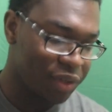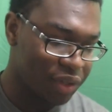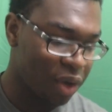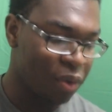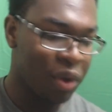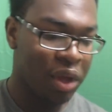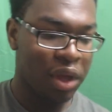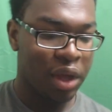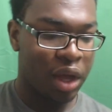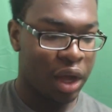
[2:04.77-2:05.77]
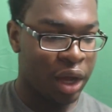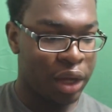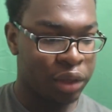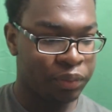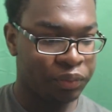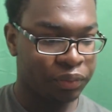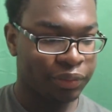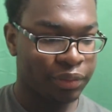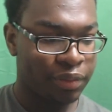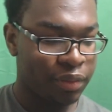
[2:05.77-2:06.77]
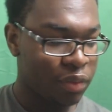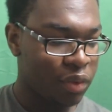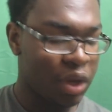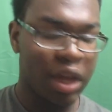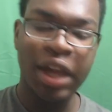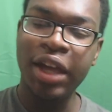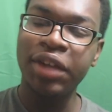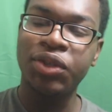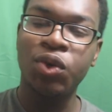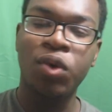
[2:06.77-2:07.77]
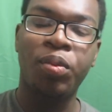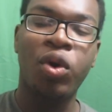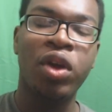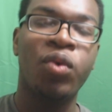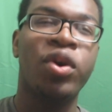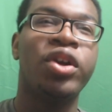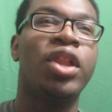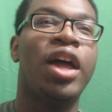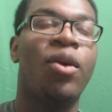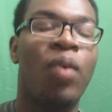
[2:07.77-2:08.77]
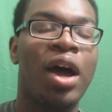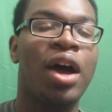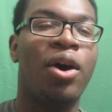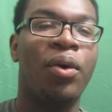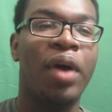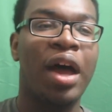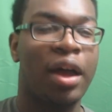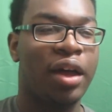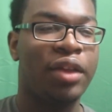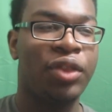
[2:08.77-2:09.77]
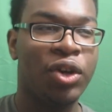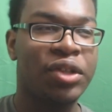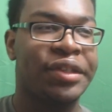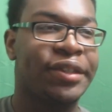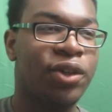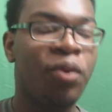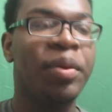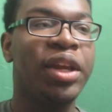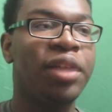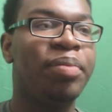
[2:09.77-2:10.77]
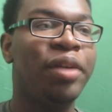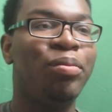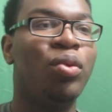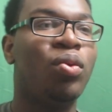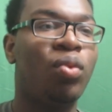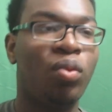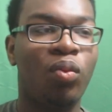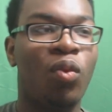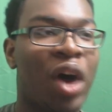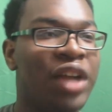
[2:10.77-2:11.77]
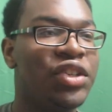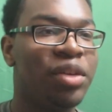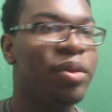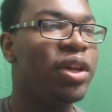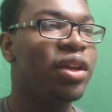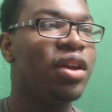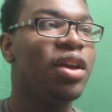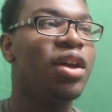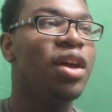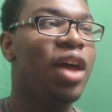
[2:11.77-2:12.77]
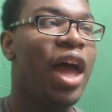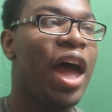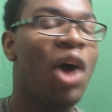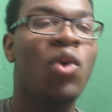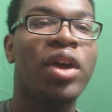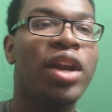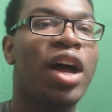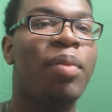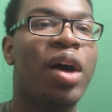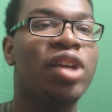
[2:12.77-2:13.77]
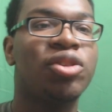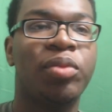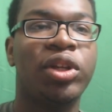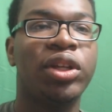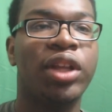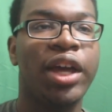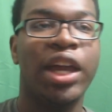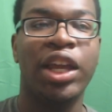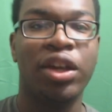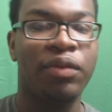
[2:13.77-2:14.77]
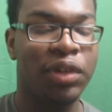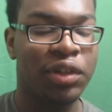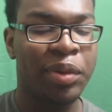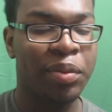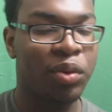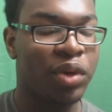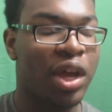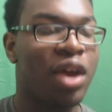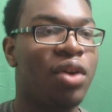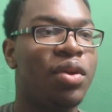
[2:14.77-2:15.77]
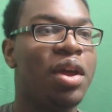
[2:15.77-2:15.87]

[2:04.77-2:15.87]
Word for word: So um it gets to a point where you're like, wow, there's so many people watching me how could I possibly let any of these people down?